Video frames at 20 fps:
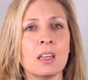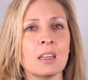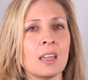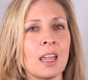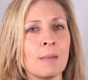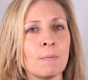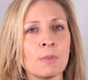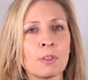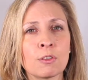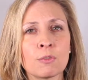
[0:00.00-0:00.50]

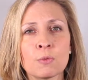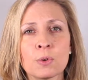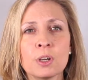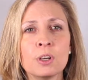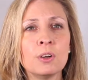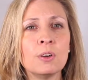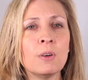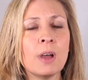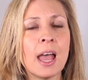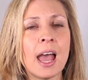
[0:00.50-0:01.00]
came
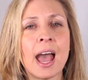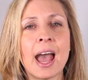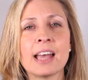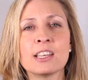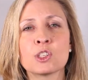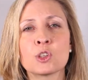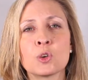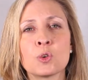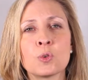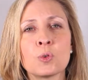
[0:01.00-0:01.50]
through
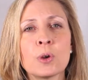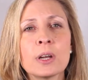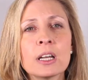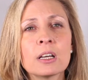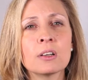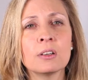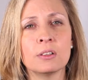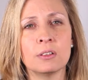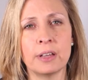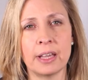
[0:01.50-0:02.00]
as
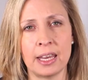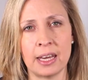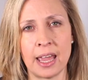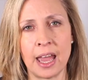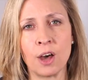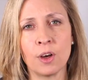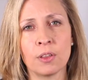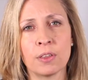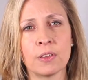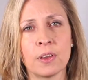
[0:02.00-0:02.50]
critical in
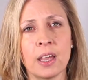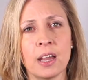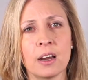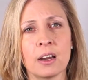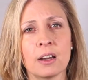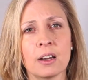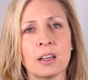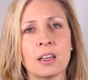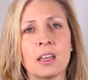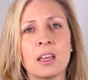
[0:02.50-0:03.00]

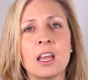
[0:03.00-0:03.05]
healthcare,